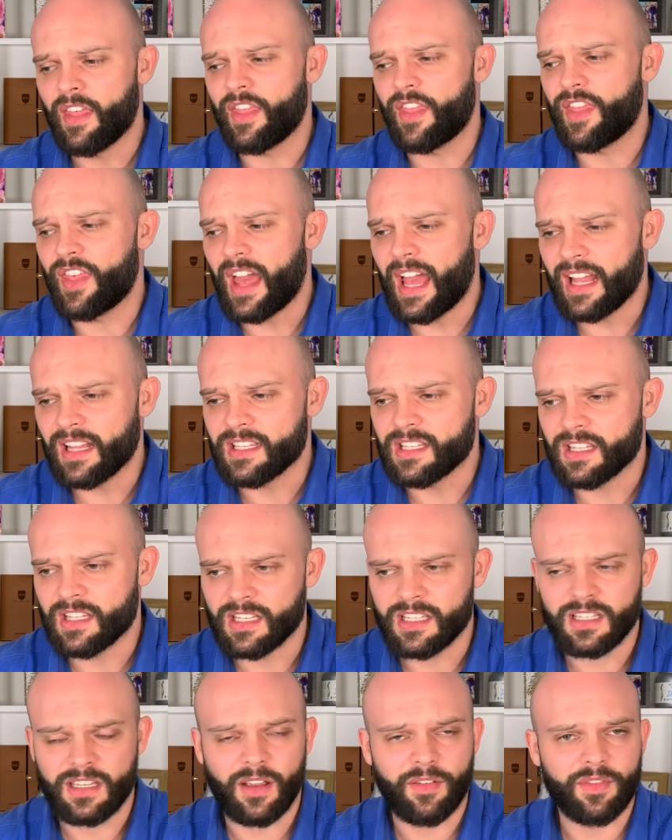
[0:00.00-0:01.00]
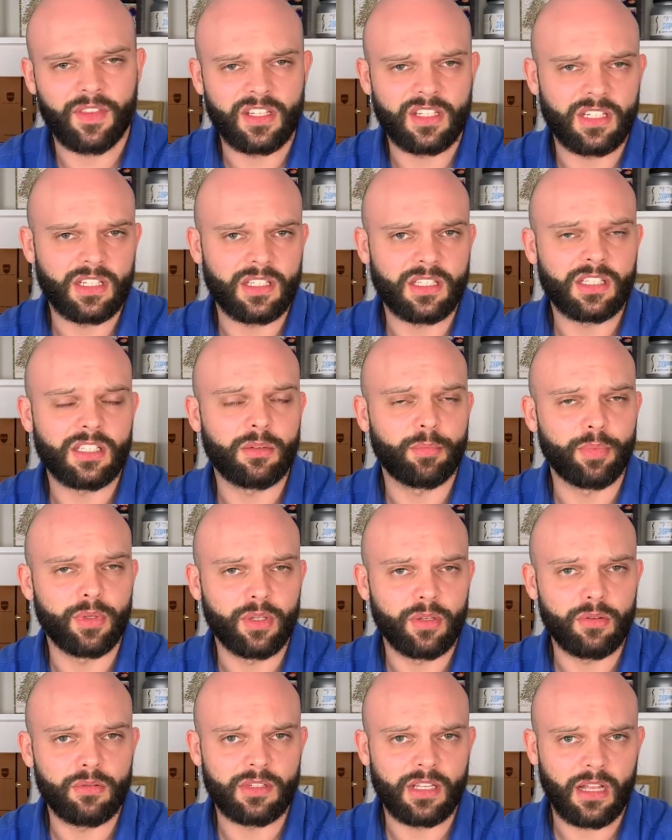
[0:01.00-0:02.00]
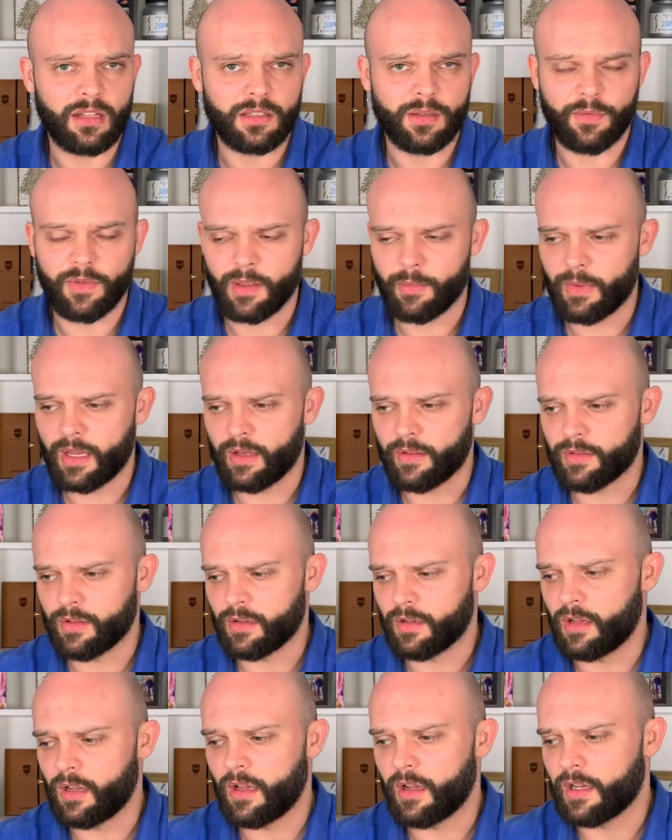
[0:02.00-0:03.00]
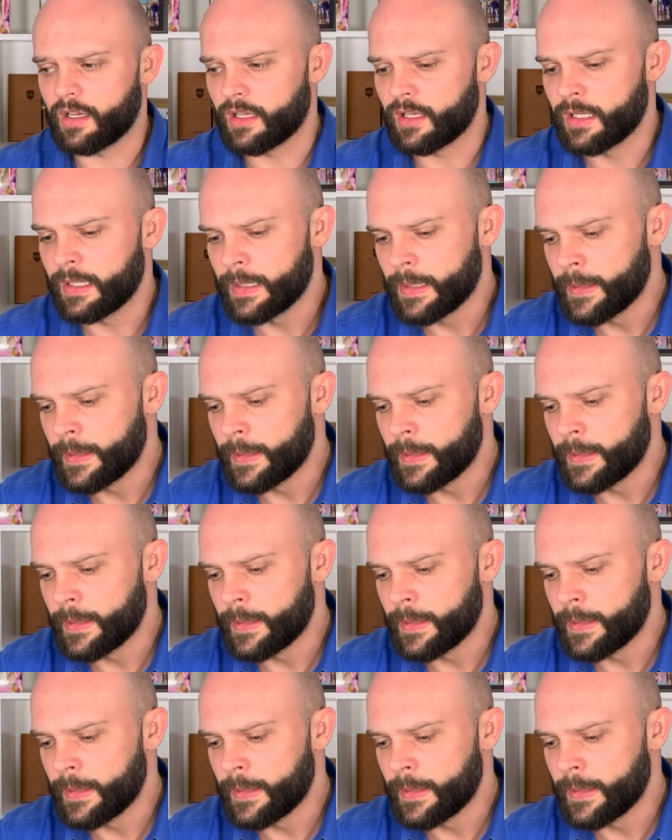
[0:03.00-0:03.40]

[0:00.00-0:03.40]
that's the stuff that she spews out of her mouth online.